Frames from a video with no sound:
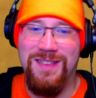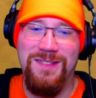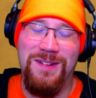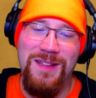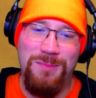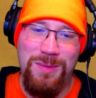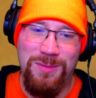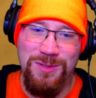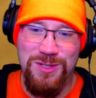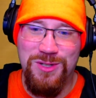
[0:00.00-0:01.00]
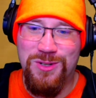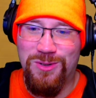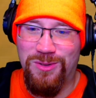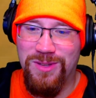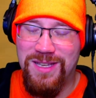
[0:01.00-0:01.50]
You know, people just
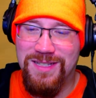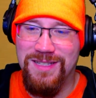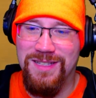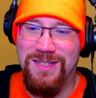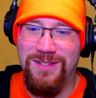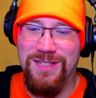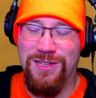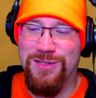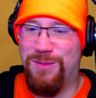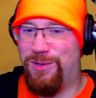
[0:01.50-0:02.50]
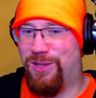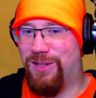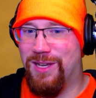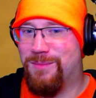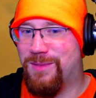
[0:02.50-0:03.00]
troll these because it's always like
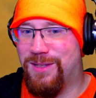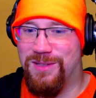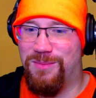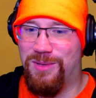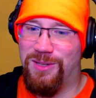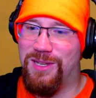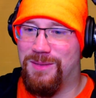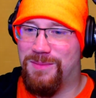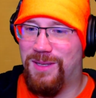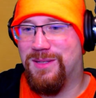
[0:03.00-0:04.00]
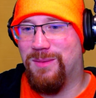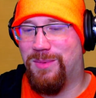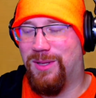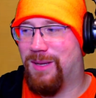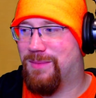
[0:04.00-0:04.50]
stability updates, stability updates,
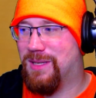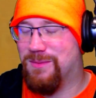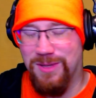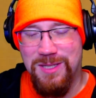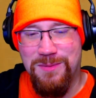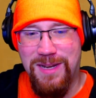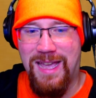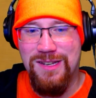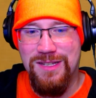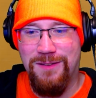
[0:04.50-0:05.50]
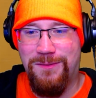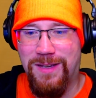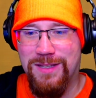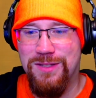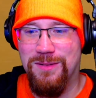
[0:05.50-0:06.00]
stability updates. Well, this one actually
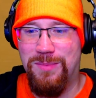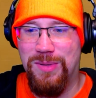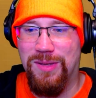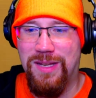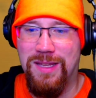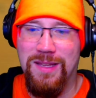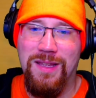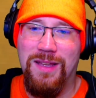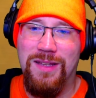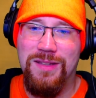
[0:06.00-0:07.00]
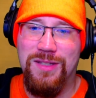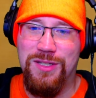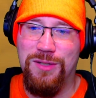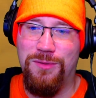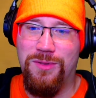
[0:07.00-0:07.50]
affects your ability to
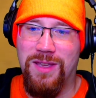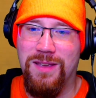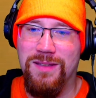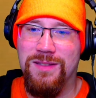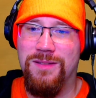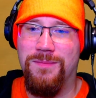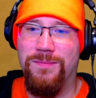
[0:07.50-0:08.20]
do things.